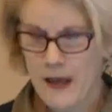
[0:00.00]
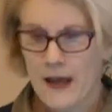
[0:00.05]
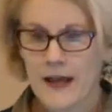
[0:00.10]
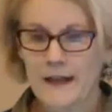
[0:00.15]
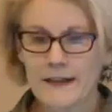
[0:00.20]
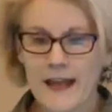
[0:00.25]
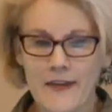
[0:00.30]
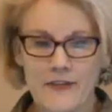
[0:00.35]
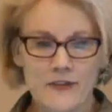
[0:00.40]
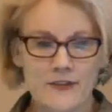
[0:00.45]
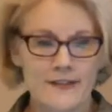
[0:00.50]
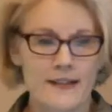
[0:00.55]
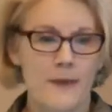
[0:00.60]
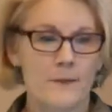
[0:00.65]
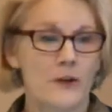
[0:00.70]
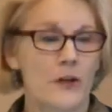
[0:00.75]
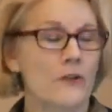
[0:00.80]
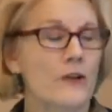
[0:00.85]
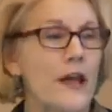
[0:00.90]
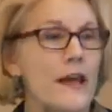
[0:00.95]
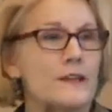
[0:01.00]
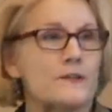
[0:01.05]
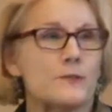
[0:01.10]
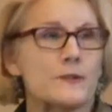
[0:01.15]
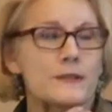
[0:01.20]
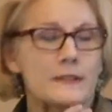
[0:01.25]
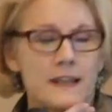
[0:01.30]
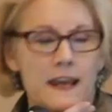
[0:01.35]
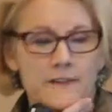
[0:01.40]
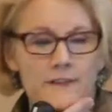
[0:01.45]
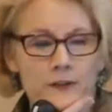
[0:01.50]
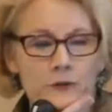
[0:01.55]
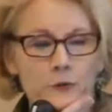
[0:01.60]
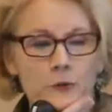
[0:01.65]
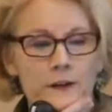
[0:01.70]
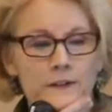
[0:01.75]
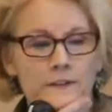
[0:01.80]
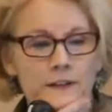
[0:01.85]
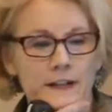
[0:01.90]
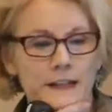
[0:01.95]
Another seminal case was David
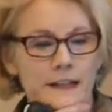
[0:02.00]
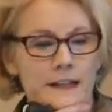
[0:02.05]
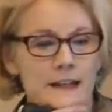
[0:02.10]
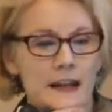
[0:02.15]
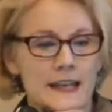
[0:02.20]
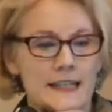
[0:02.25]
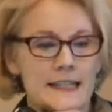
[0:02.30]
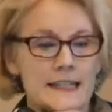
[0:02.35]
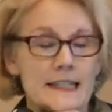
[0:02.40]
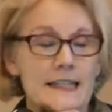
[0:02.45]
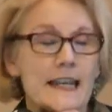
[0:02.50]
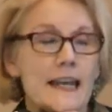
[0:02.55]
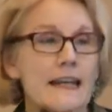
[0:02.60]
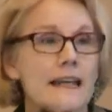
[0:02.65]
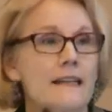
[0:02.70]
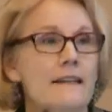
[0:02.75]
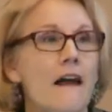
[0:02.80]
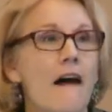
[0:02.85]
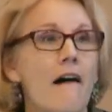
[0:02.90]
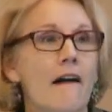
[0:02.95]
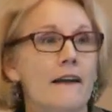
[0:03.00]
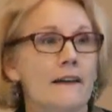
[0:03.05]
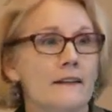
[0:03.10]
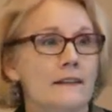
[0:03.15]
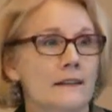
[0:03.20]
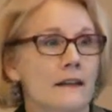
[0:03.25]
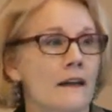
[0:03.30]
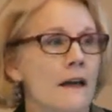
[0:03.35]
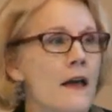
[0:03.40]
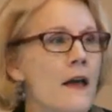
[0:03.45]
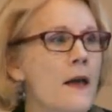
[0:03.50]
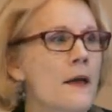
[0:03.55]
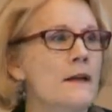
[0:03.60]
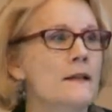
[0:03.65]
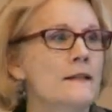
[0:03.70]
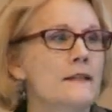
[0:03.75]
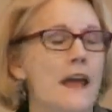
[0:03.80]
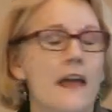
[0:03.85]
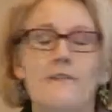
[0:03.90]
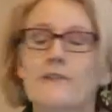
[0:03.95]
Rivlin in 1989.
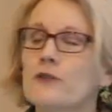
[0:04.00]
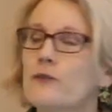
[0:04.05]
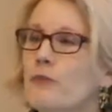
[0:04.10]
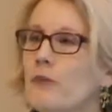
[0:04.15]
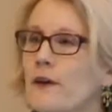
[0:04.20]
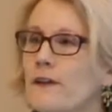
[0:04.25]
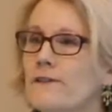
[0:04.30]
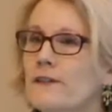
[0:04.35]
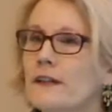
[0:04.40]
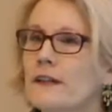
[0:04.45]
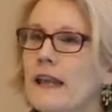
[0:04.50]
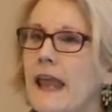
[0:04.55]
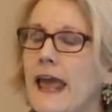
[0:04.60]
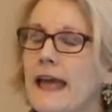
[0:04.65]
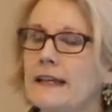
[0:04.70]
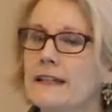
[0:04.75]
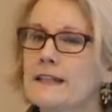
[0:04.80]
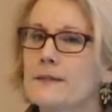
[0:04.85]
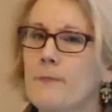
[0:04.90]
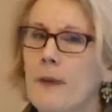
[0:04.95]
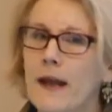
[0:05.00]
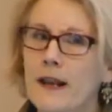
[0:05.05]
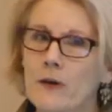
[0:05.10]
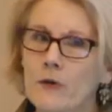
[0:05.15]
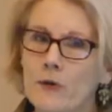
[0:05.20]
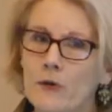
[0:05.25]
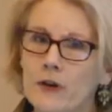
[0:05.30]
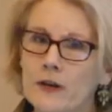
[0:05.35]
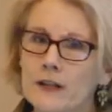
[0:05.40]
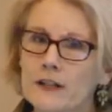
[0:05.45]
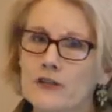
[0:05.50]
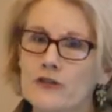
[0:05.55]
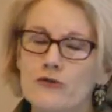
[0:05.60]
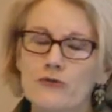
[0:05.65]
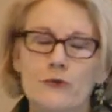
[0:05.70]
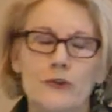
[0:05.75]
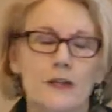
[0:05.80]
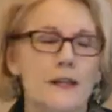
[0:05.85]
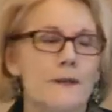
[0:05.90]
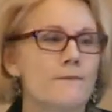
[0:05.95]
David Rivlin had a spinal cord
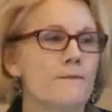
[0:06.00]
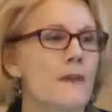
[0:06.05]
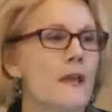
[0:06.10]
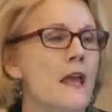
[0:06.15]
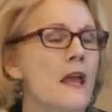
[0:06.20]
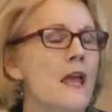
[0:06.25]
injury.